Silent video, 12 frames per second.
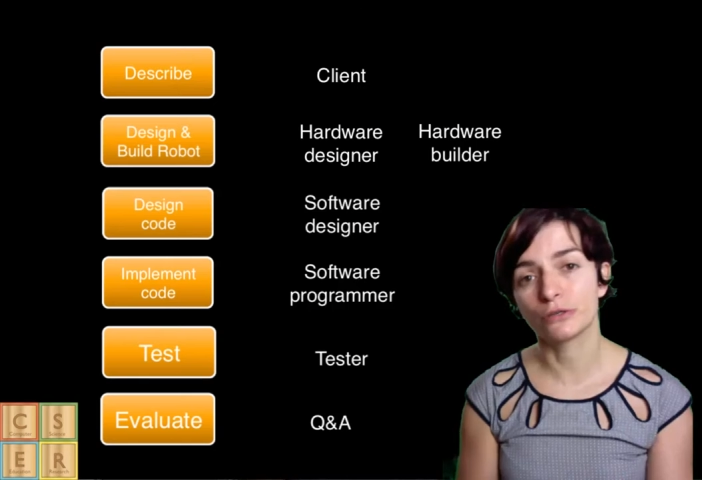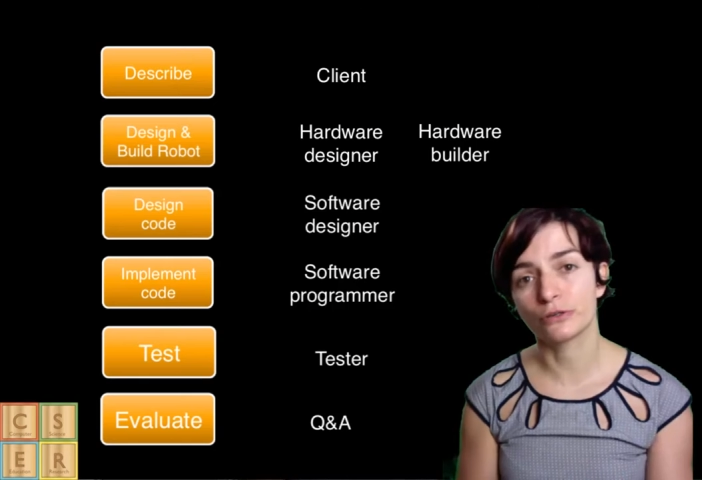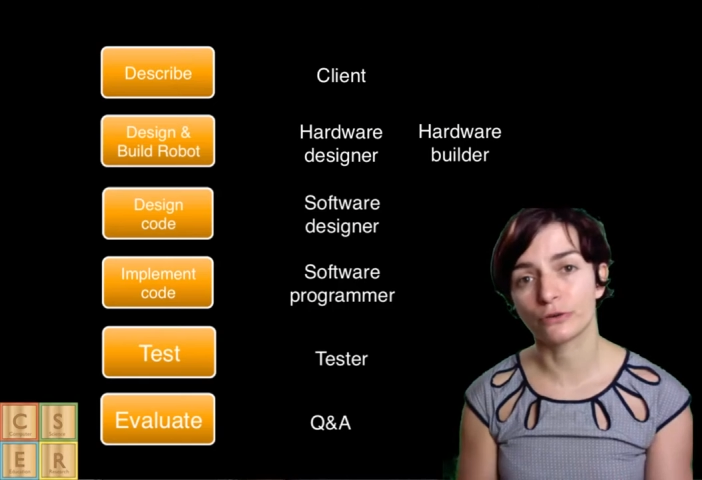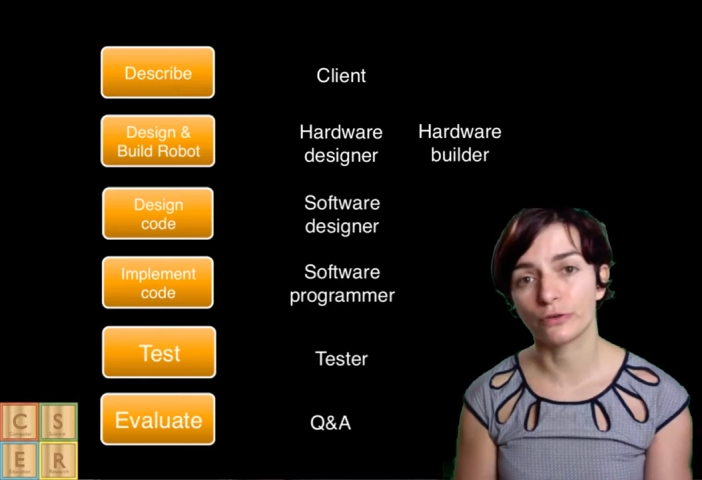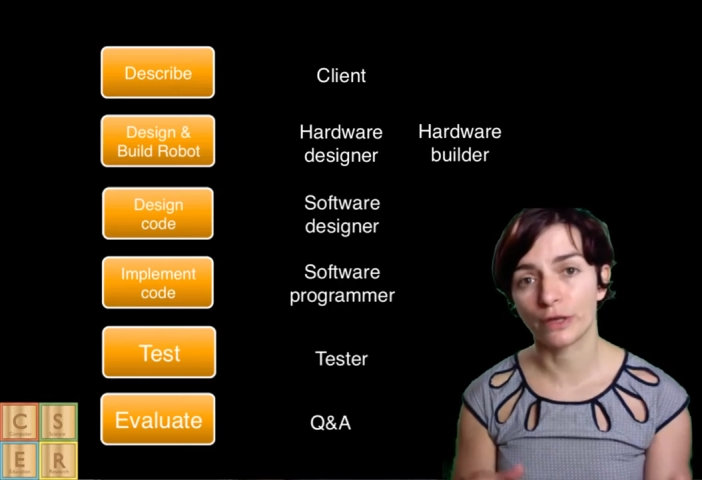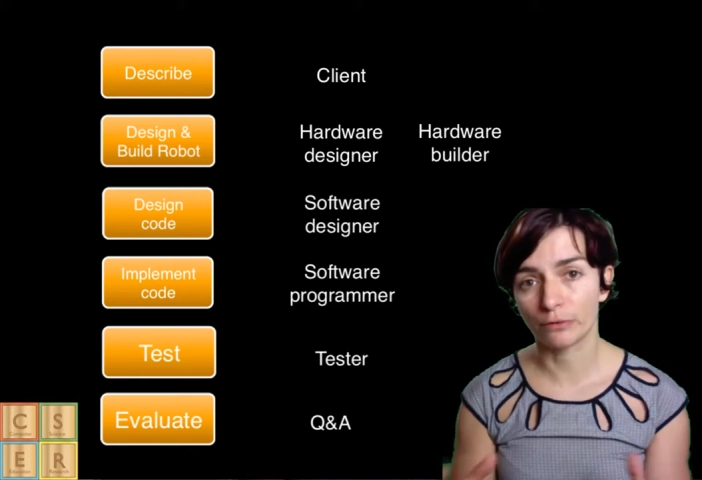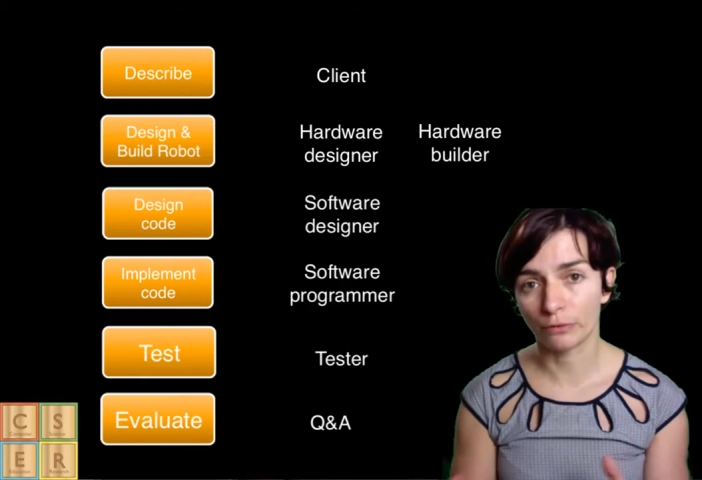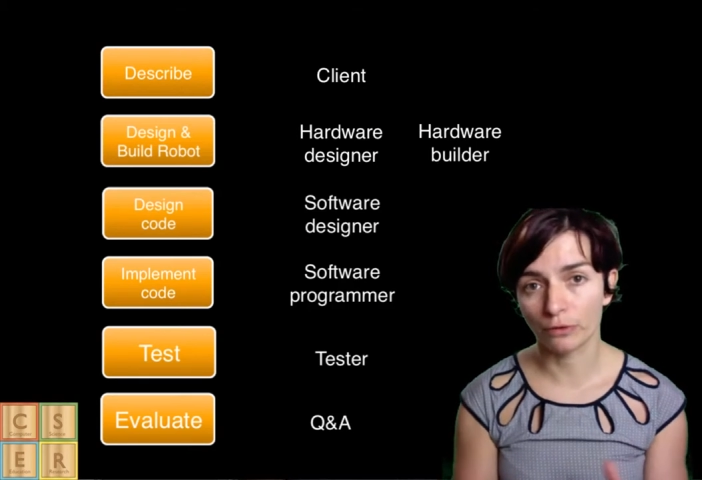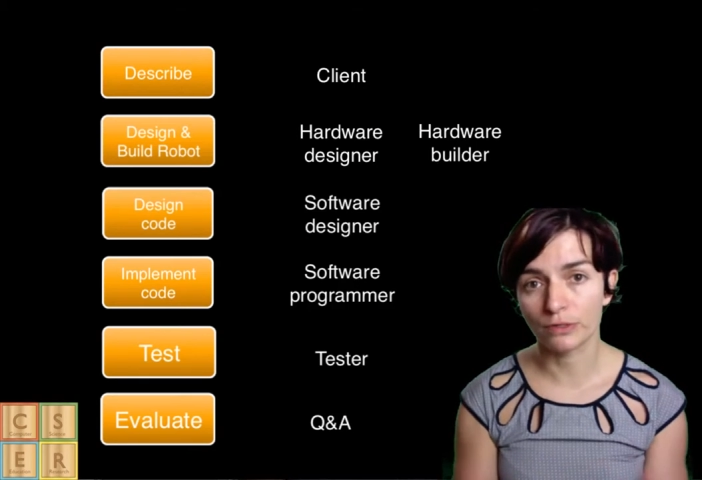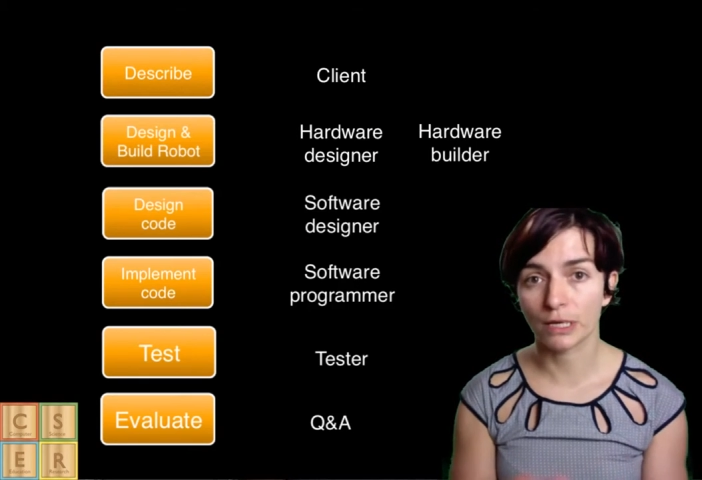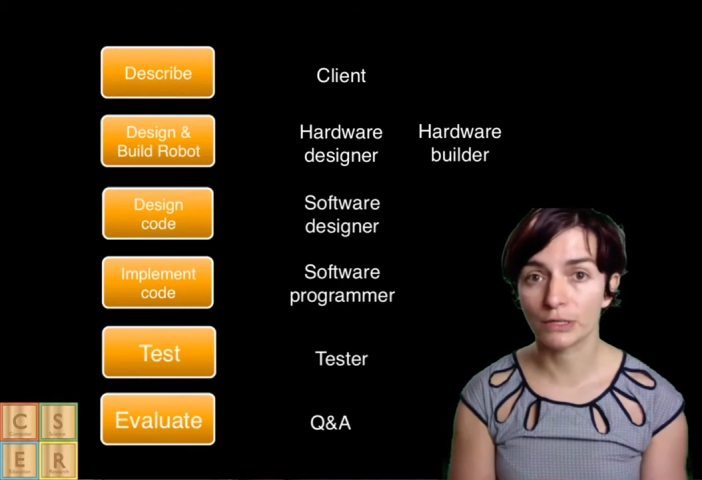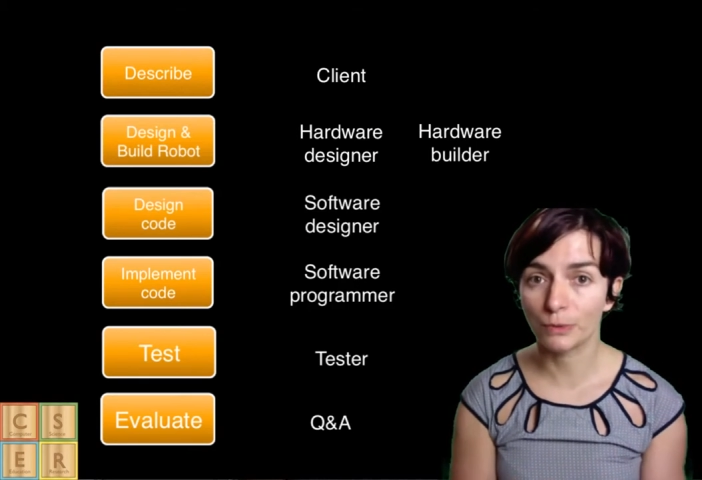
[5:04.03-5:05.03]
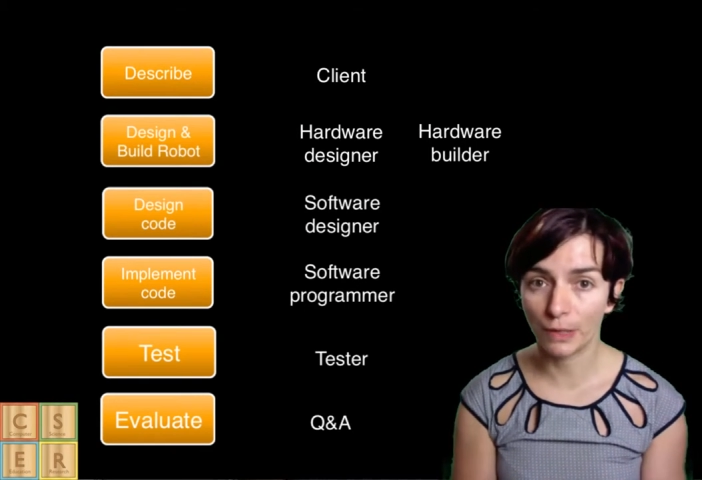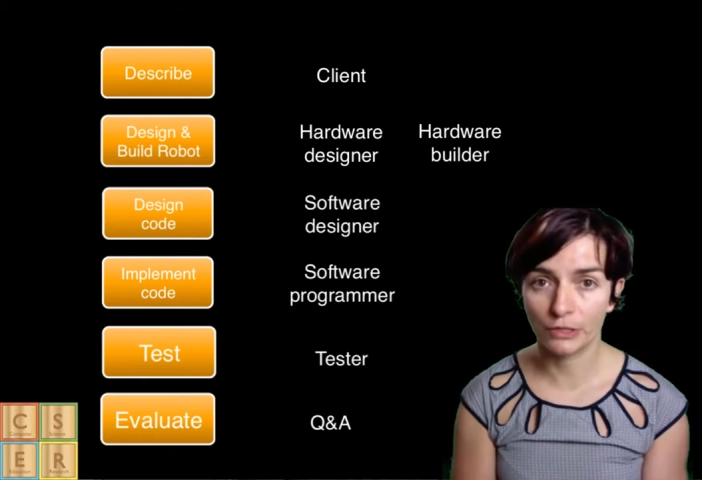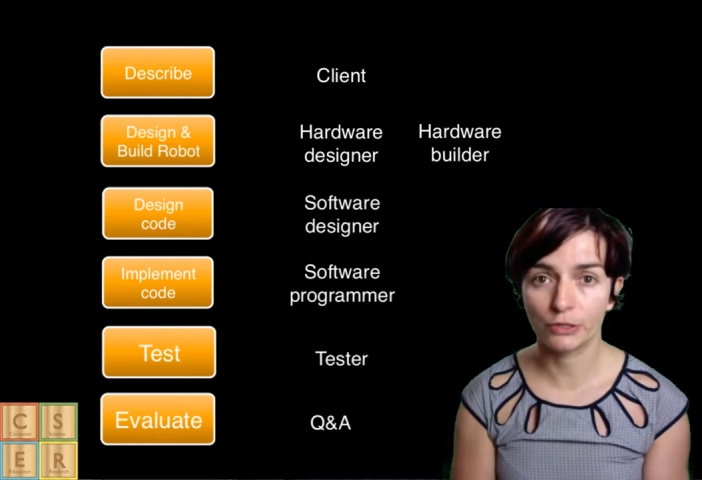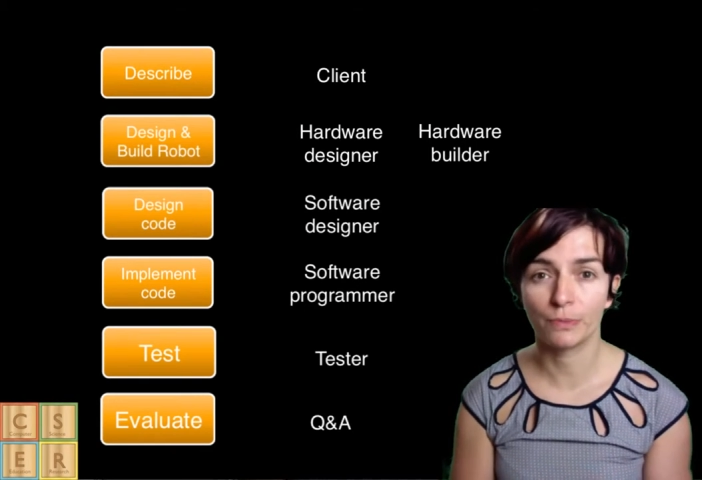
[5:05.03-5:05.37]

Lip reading: ensure that roles are switched